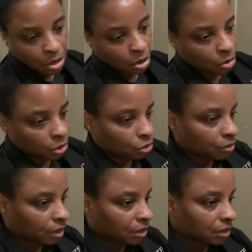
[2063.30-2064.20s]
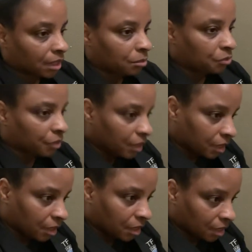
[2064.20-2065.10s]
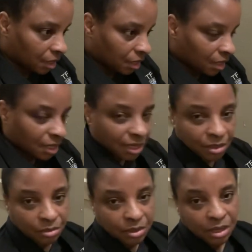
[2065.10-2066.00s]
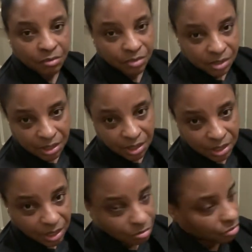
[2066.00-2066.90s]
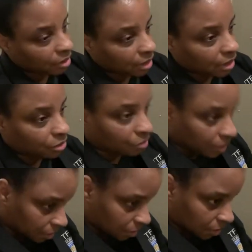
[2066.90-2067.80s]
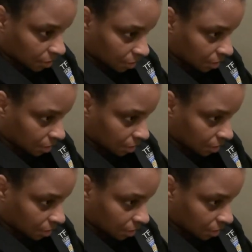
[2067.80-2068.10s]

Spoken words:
Or you're trying to stop drinking, and you keep visiting that friend that drinks,